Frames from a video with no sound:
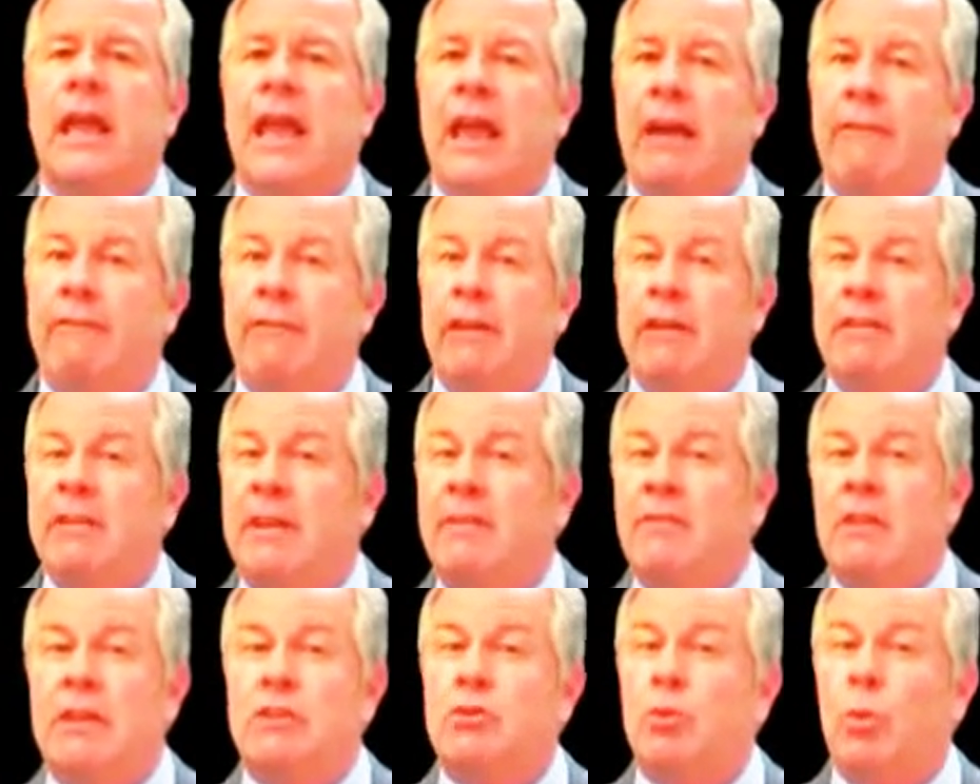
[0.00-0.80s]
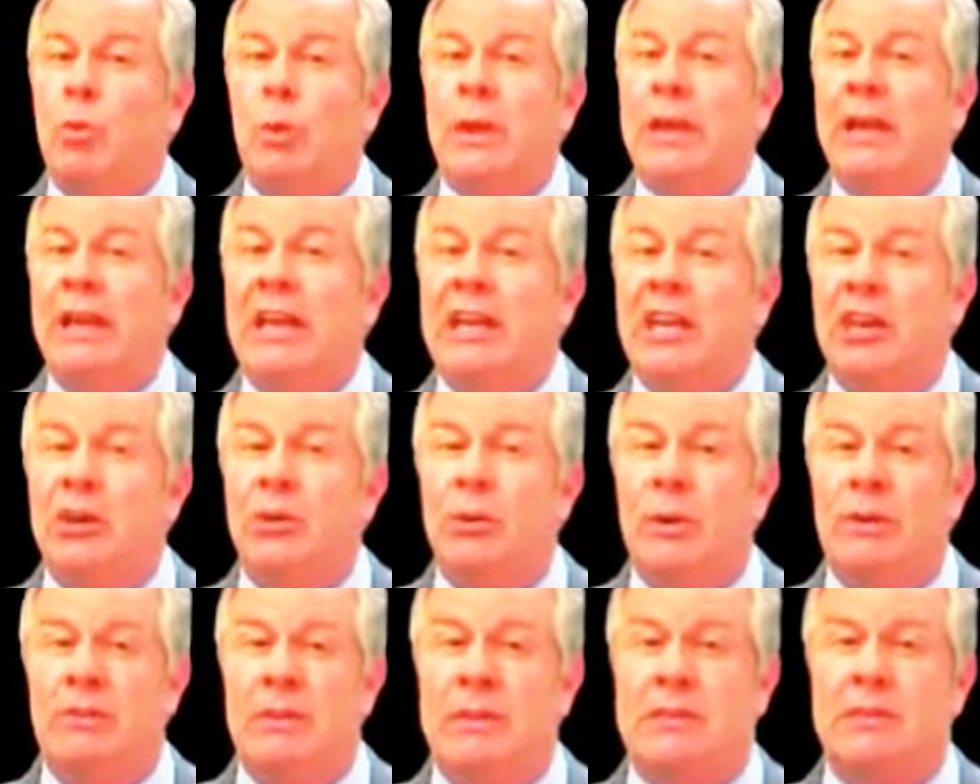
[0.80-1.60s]
Everything that's really
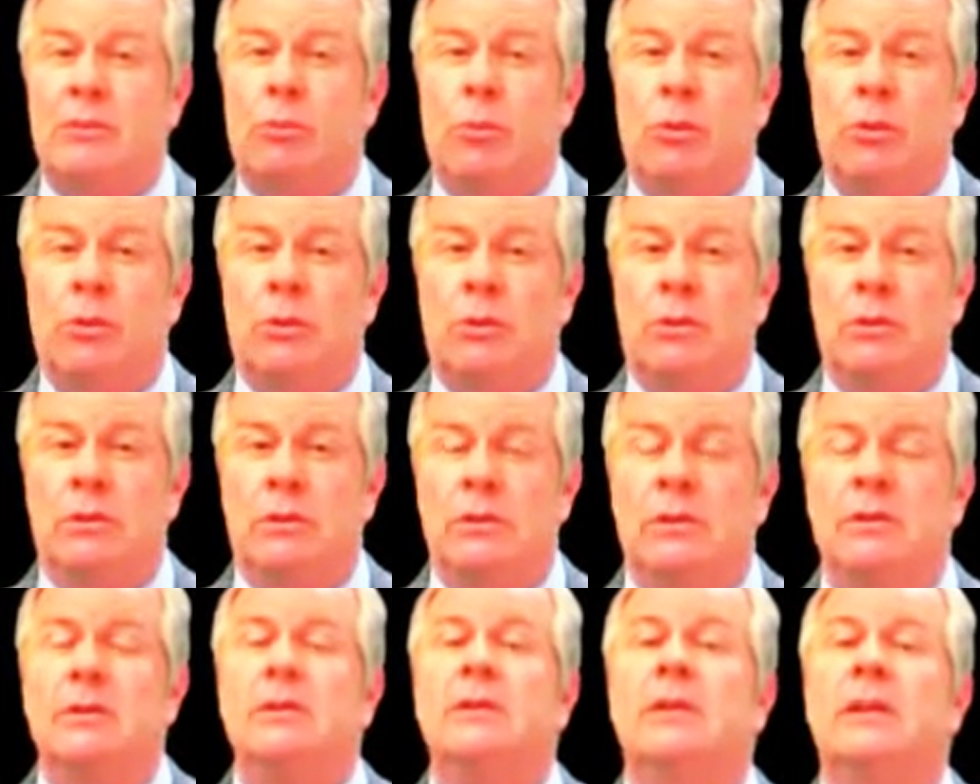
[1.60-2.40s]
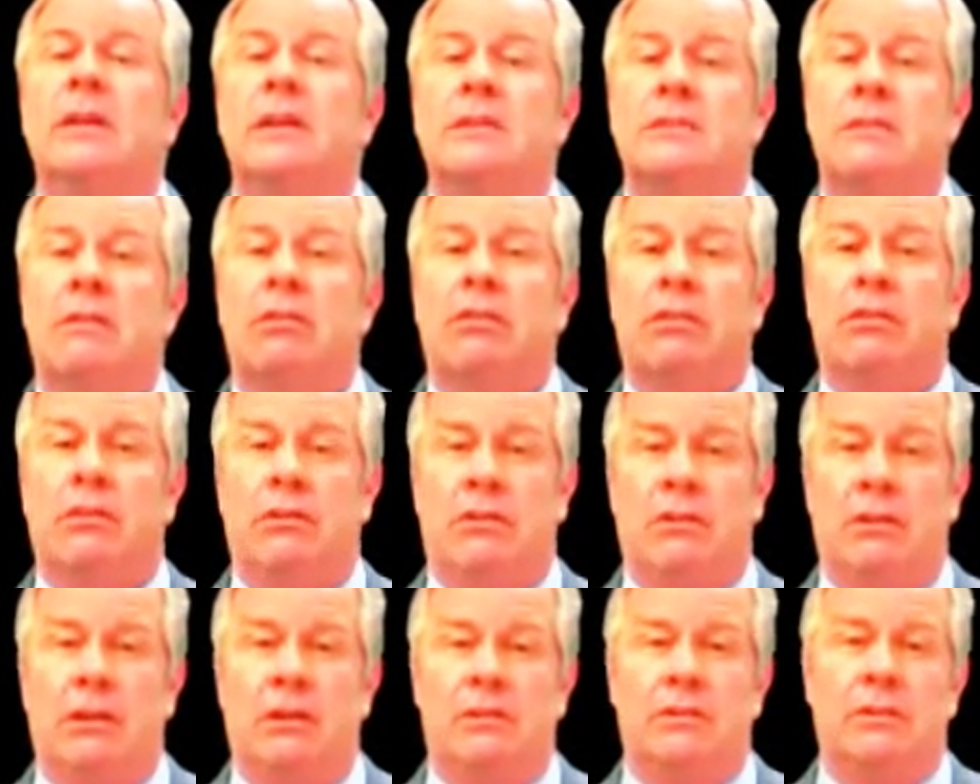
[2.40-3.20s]
new in this world is a
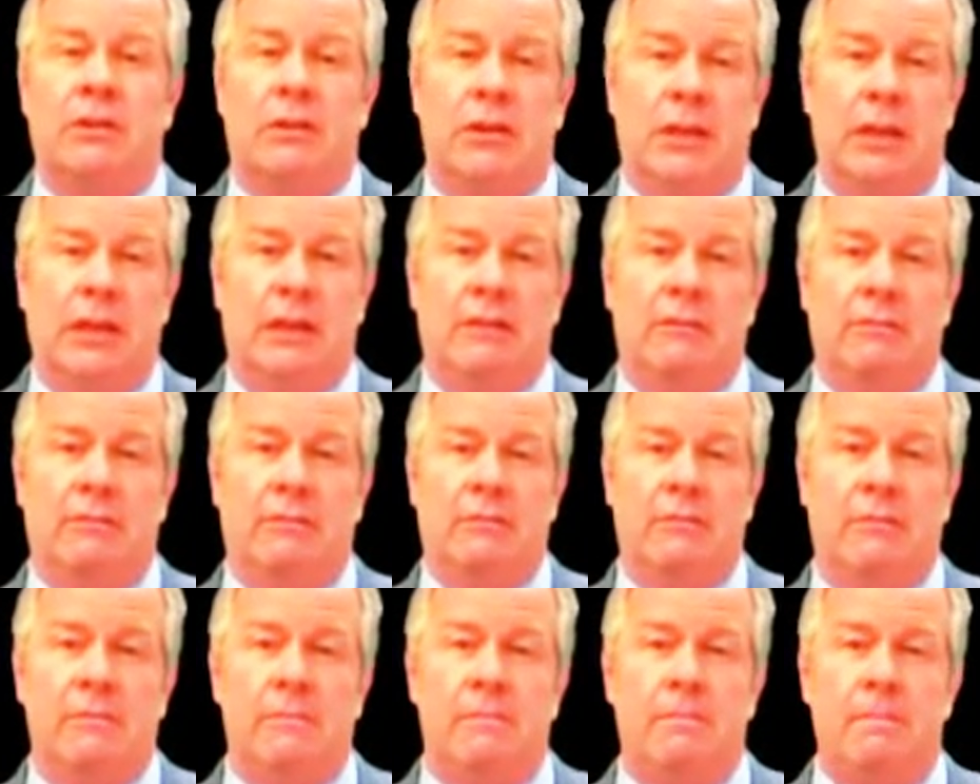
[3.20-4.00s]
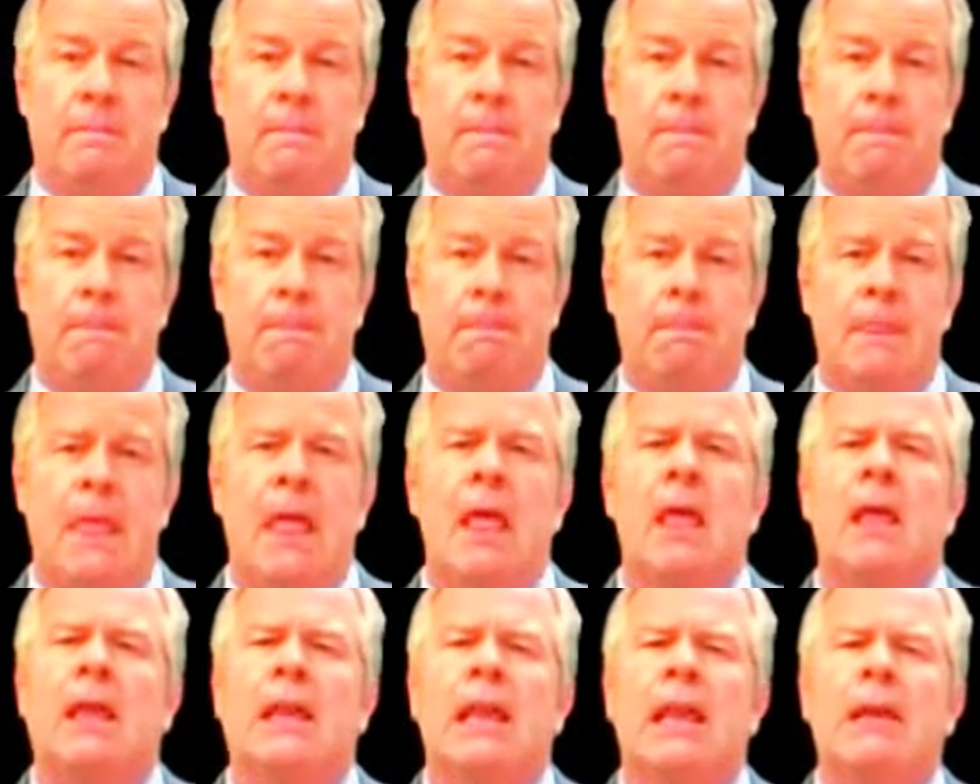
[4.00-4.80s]
third alternative.
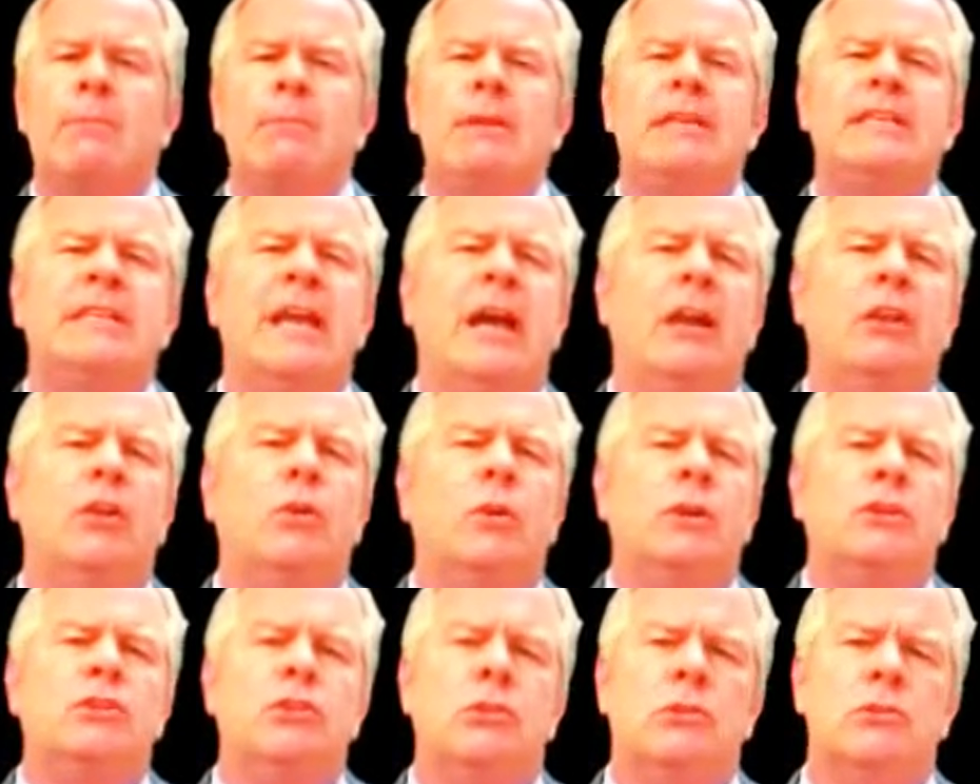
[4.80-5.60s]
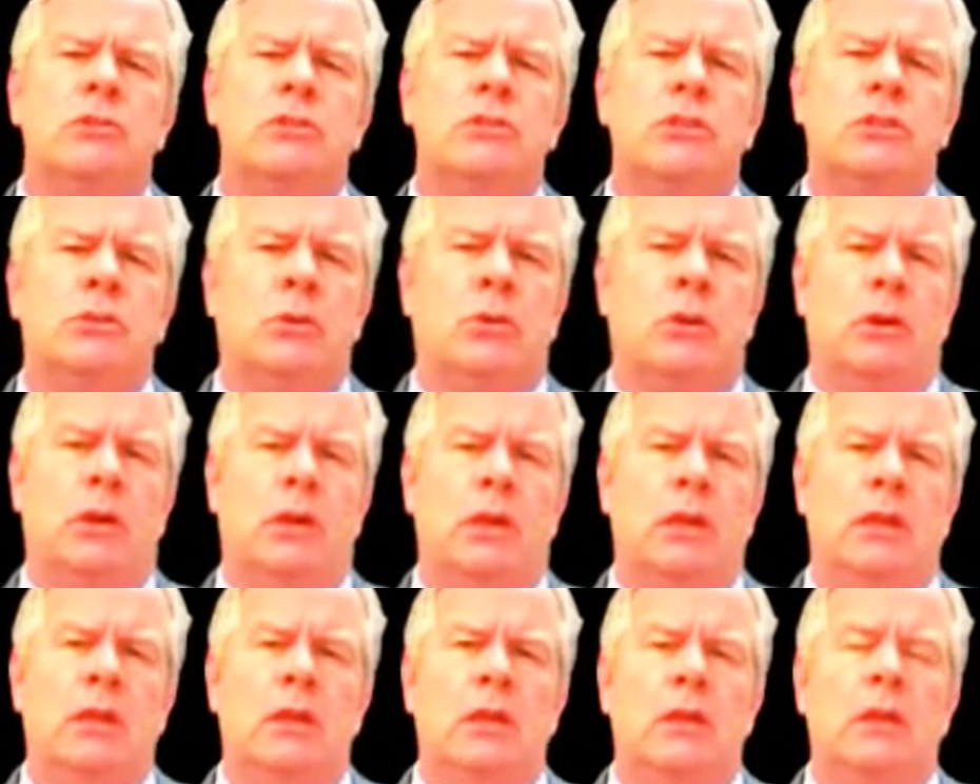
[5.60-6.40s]
Let me tell you a true
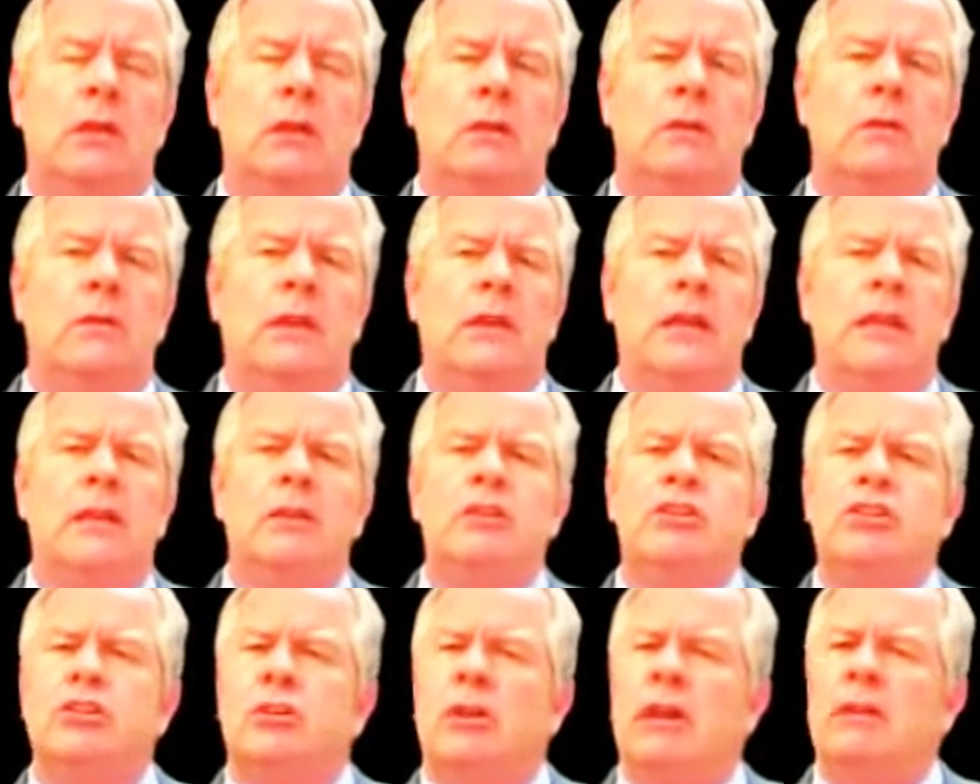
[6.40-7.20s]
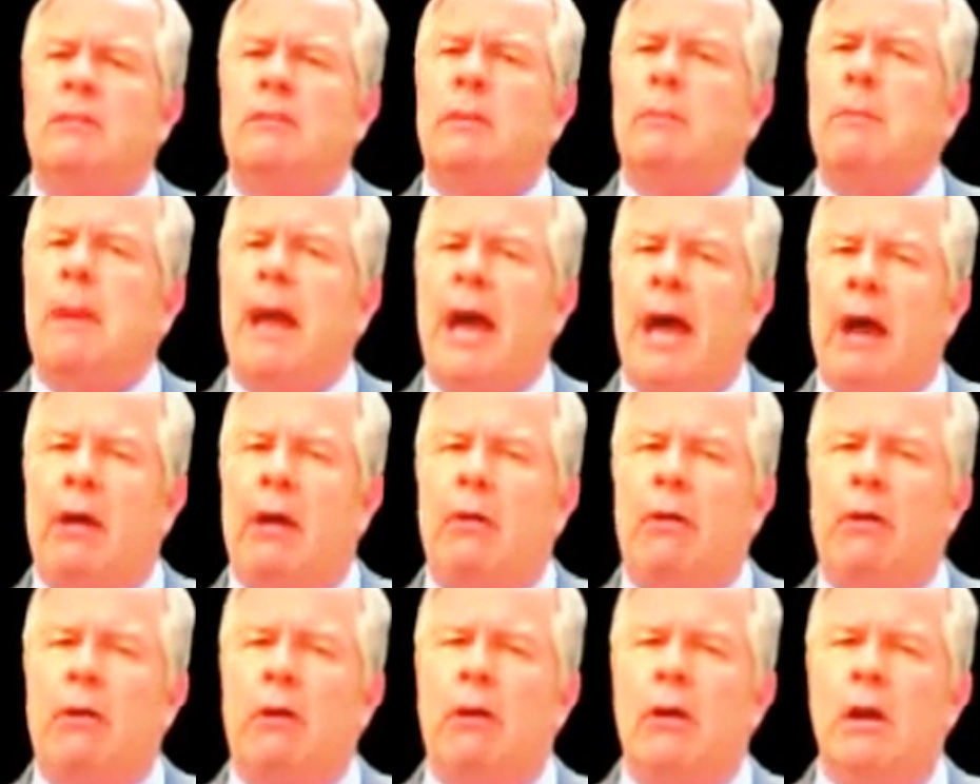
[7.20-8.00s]
story to illustrate the
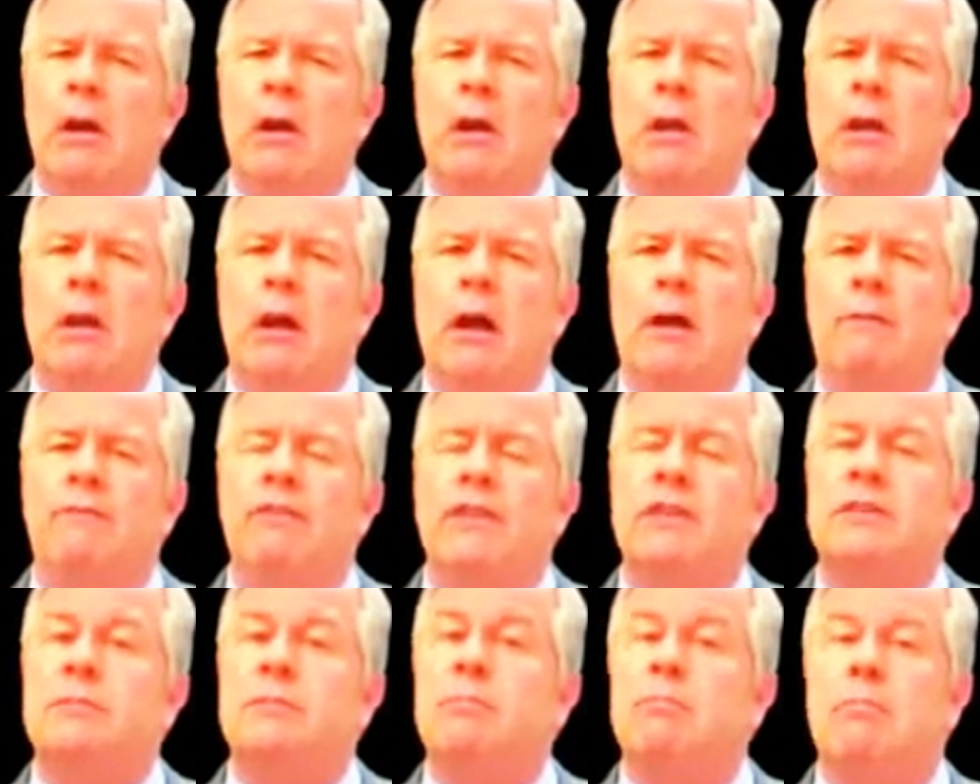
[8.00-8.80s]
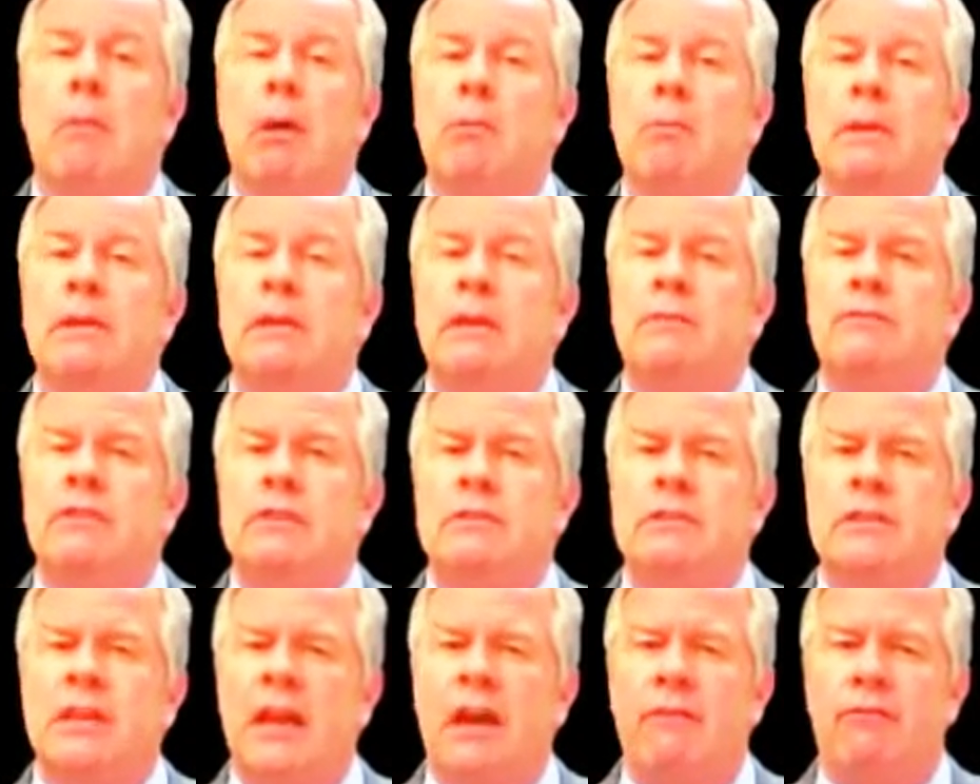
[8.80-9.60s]
power of this moment of
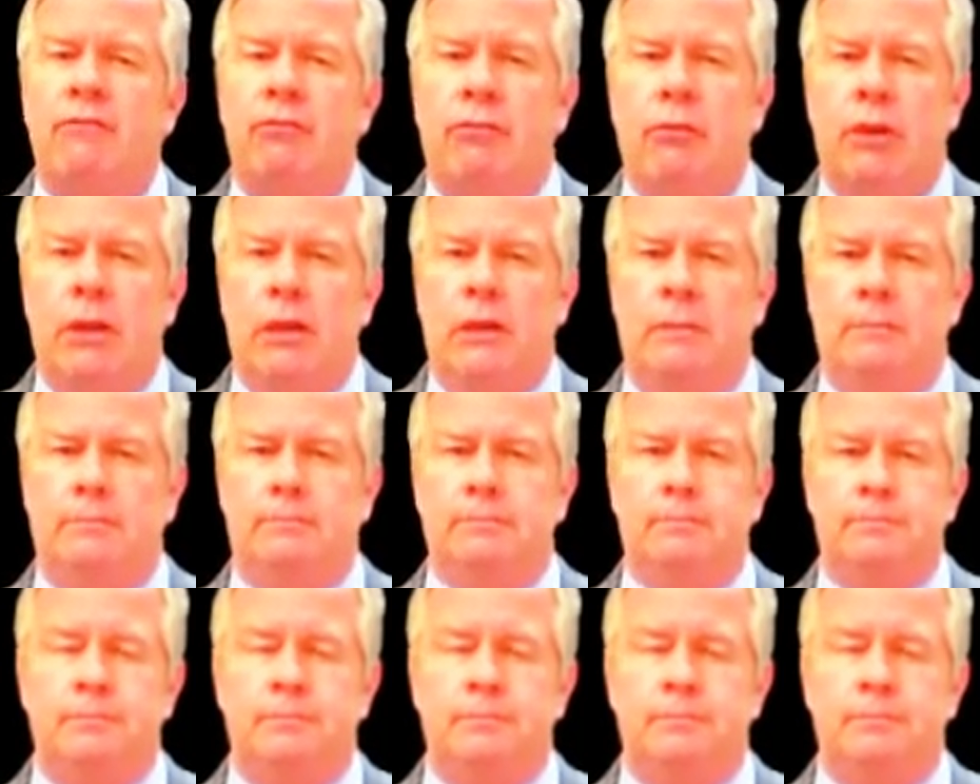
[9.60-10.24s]
discovery.